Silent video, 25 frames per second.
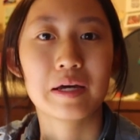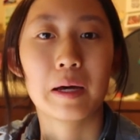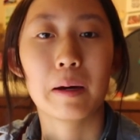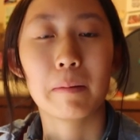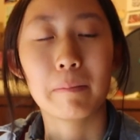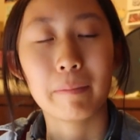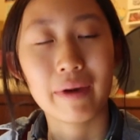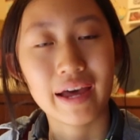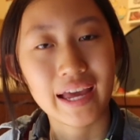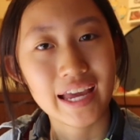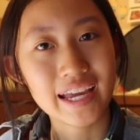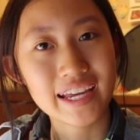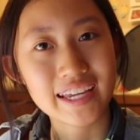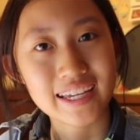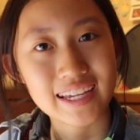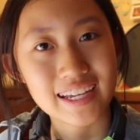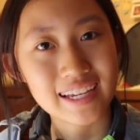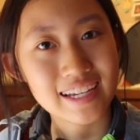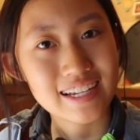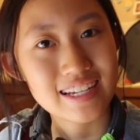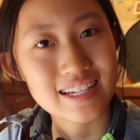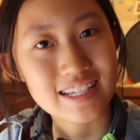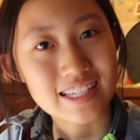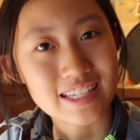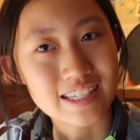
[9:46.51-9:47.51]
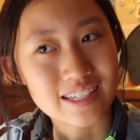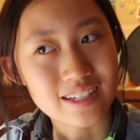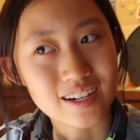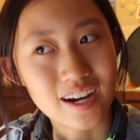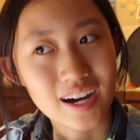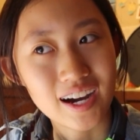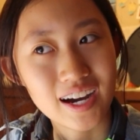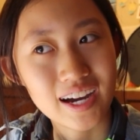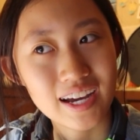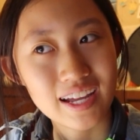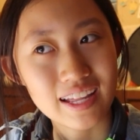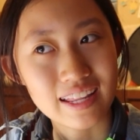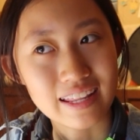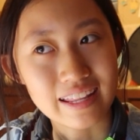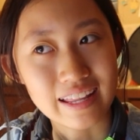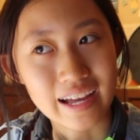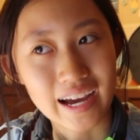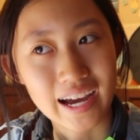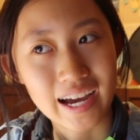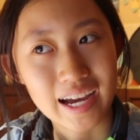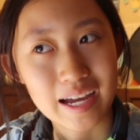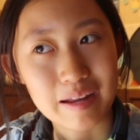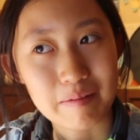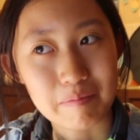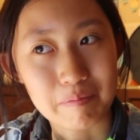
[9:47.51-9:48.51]
Mike is not
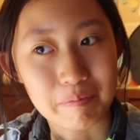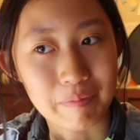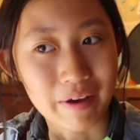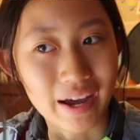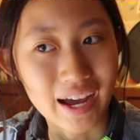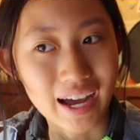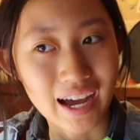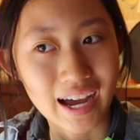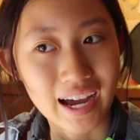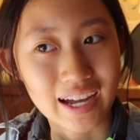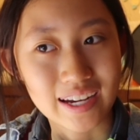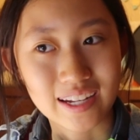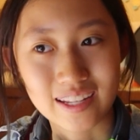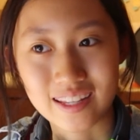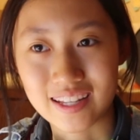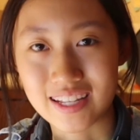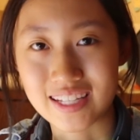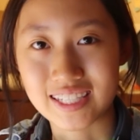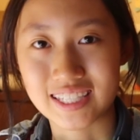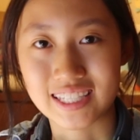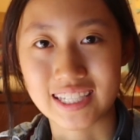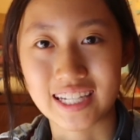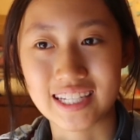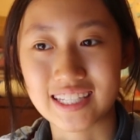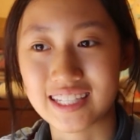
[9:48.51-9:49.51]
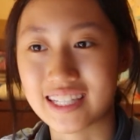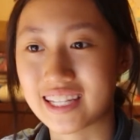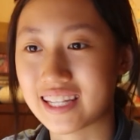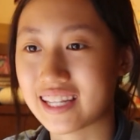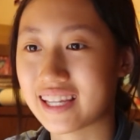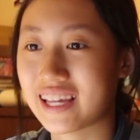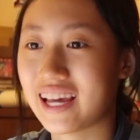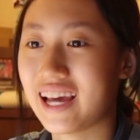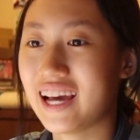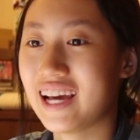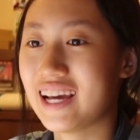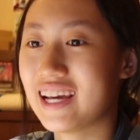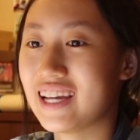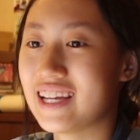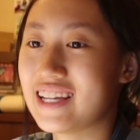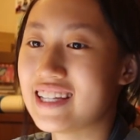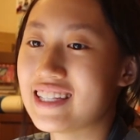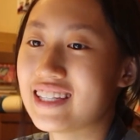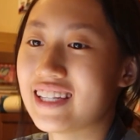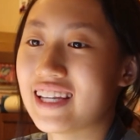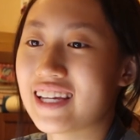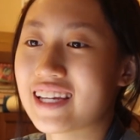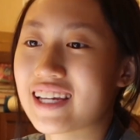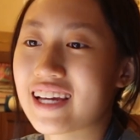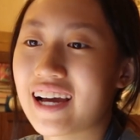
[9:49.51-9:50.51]
that bad in this season,
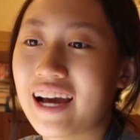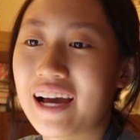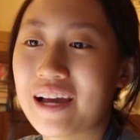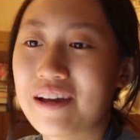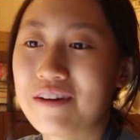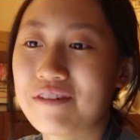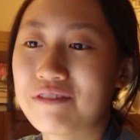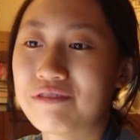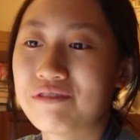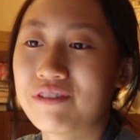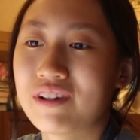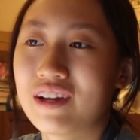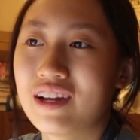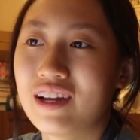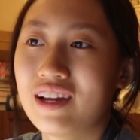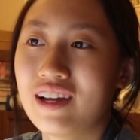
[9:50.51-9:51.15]
guys. Like I've